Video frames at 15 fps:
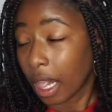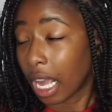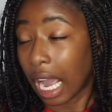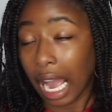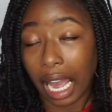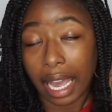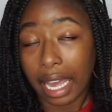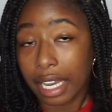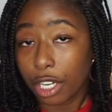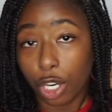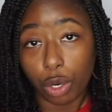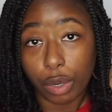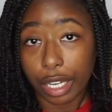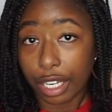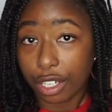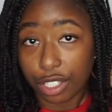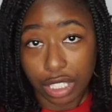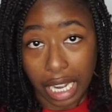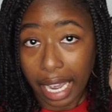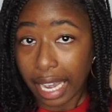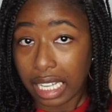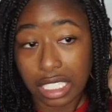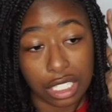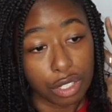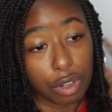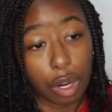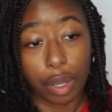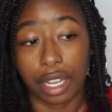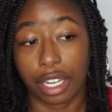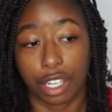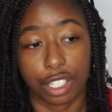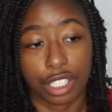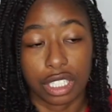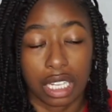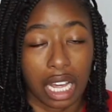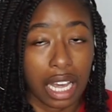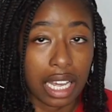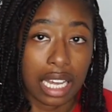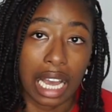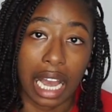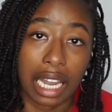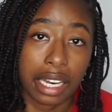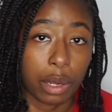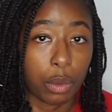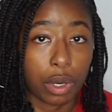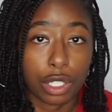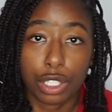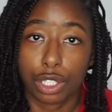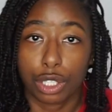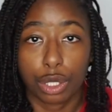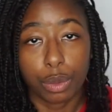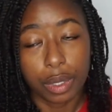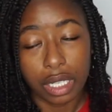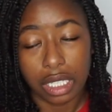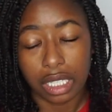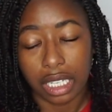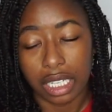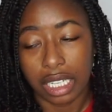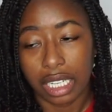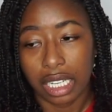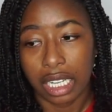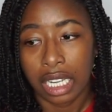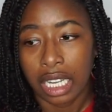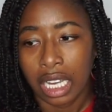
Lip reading: I had no energy. I had zero energy. Like, I didn't want to do anything.